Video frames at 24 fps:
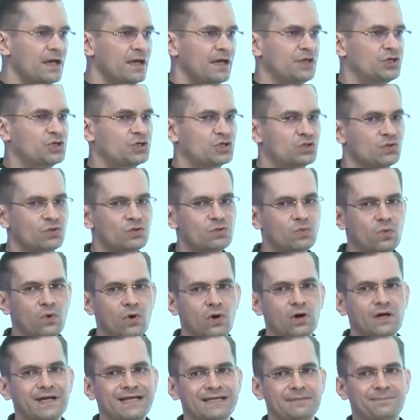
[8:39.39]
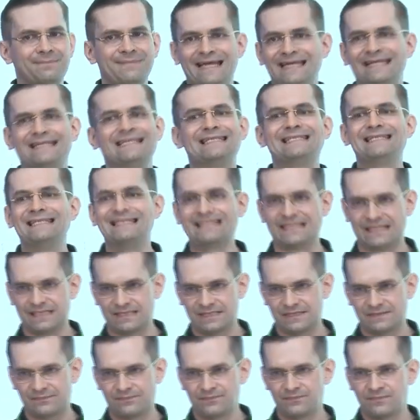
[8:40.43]
it should work in many
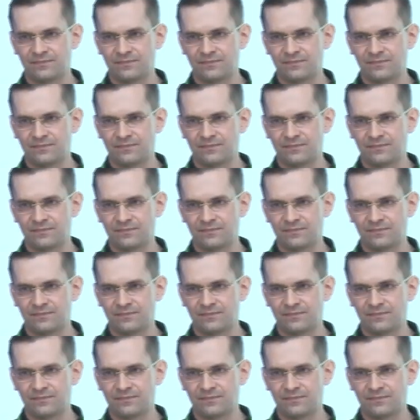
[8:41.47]
diseases.